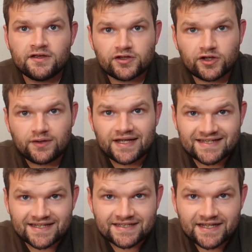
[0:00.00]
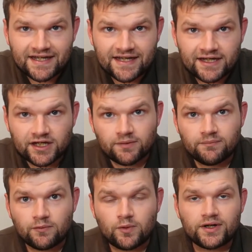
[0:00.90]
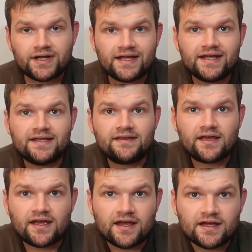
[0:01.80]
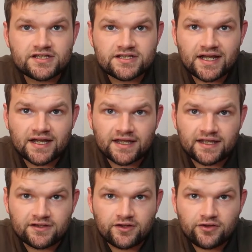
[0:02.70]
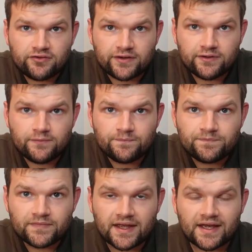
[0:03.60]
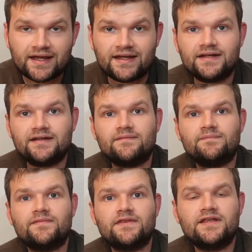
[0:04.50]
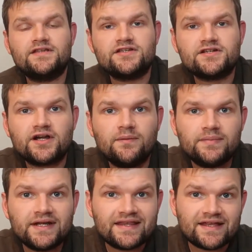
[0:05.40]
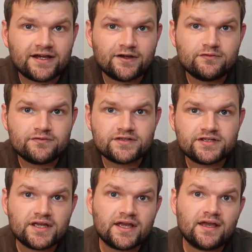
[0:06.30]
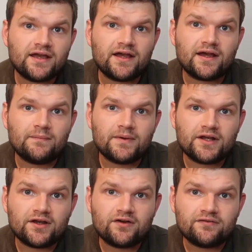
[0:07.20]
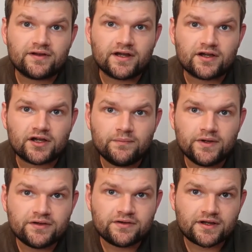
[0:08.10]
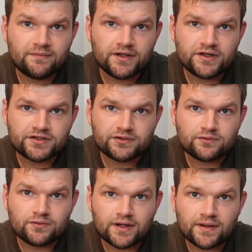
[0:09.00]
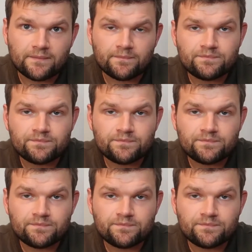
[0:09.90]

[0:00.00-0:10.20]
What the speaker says: So let's get started. Number one is Stag Industrial, and this is a company that owns a lot of commercial